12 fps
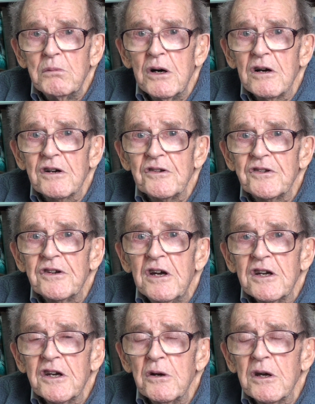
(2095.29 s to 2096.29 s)
markers
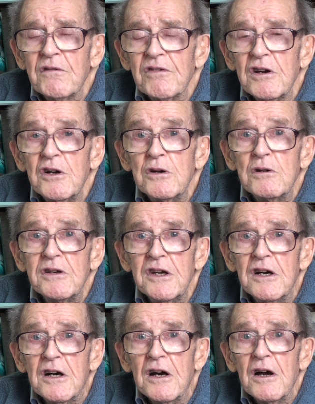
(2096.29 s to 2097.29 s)
going for a whole
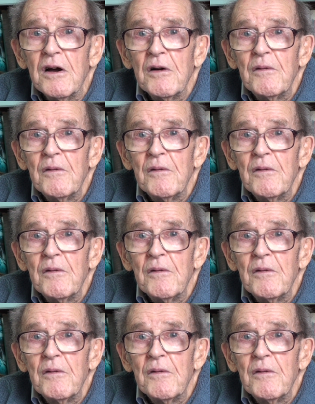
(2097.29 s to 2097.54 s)
year.